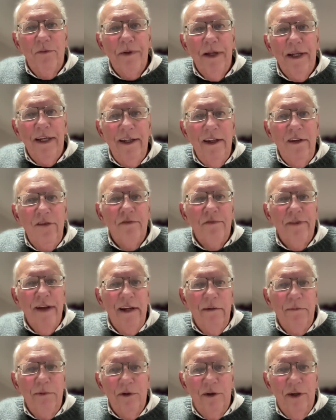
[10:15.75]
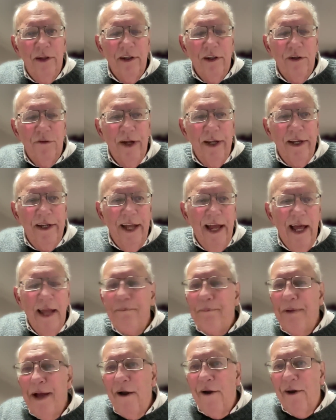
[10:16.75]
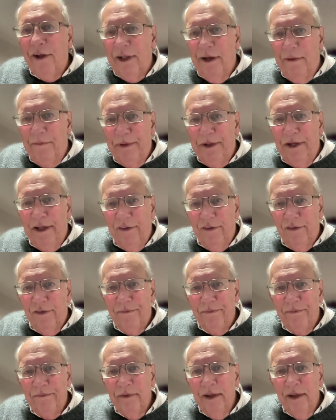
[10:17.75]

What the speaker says: but it is available to the grid and power companies.